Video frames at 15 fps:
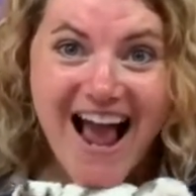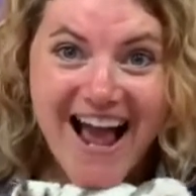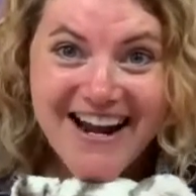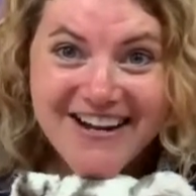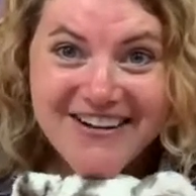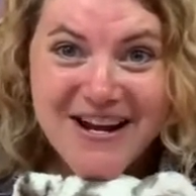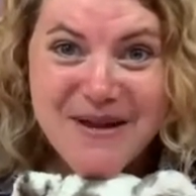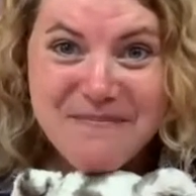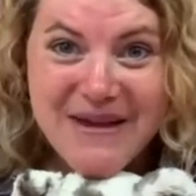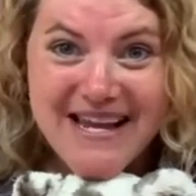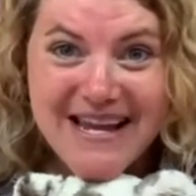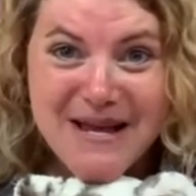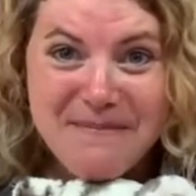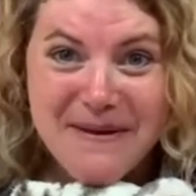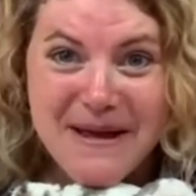And a great big
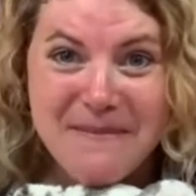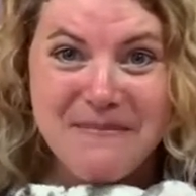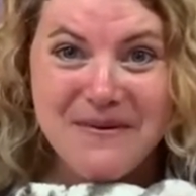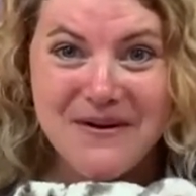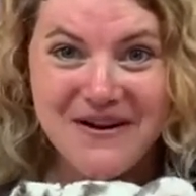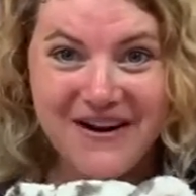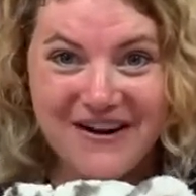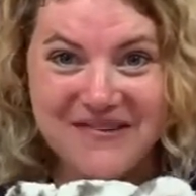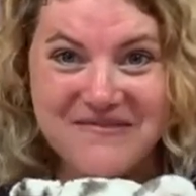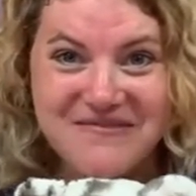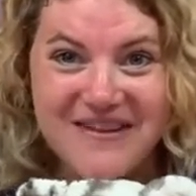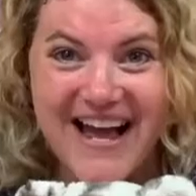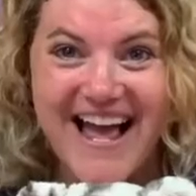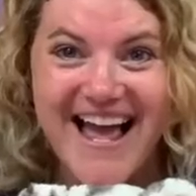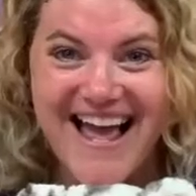hip hip,
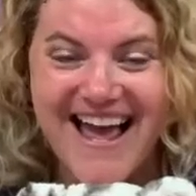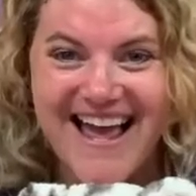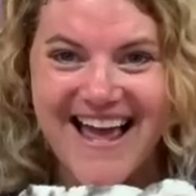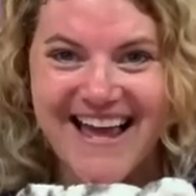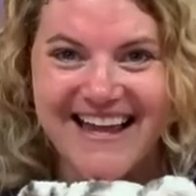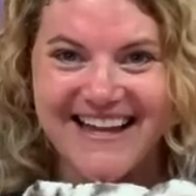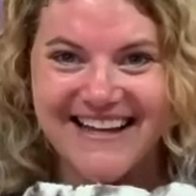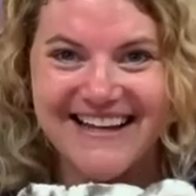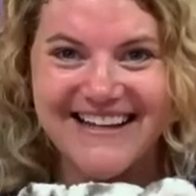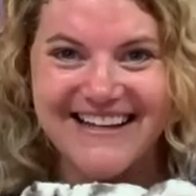hooray!